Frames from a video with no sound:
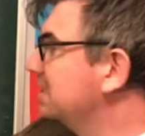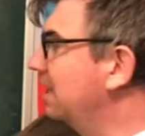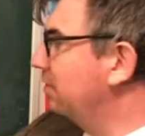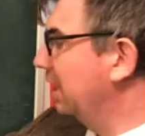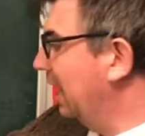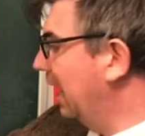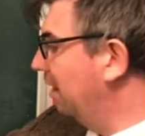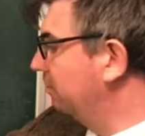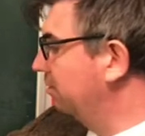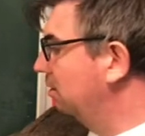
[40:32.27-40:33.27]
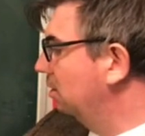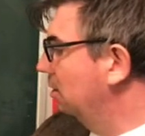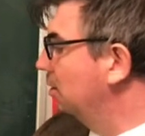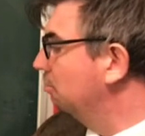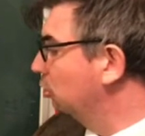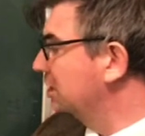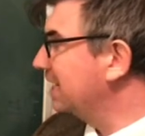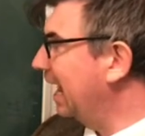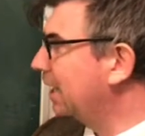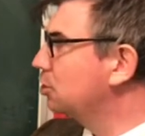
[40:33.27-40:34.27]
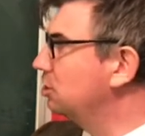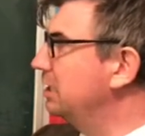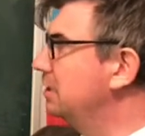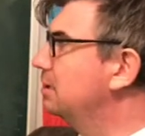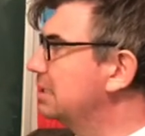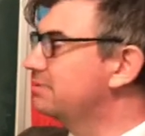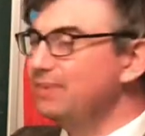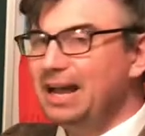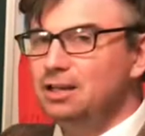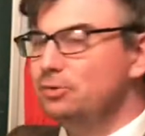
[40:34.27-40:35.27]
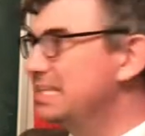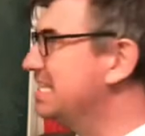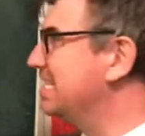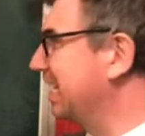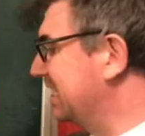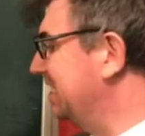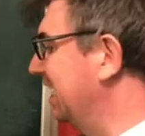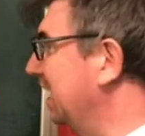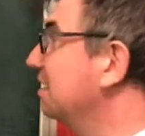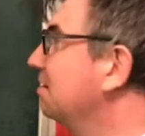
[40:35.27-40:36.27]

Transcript: 7.5, but it's actually, its value is 16.